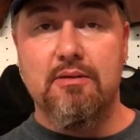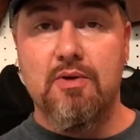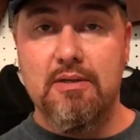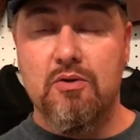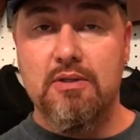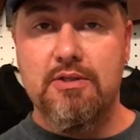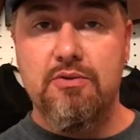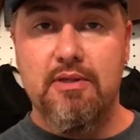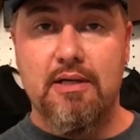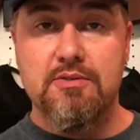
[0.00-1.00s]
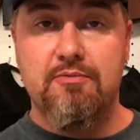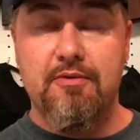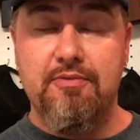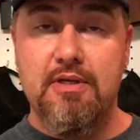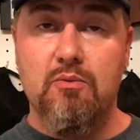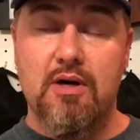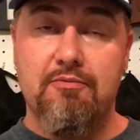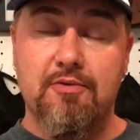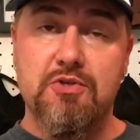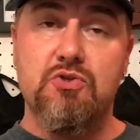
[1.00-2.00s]
around early 2015, when I
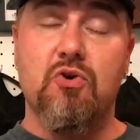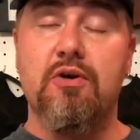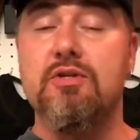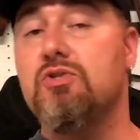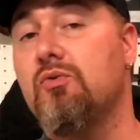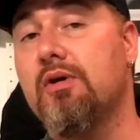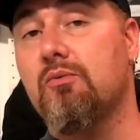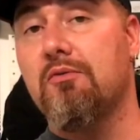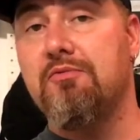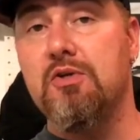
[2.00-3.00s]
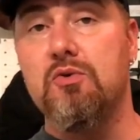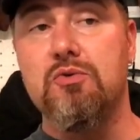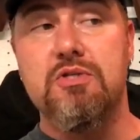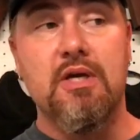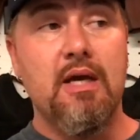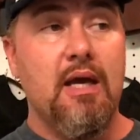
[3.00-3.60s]
first started doing reviews.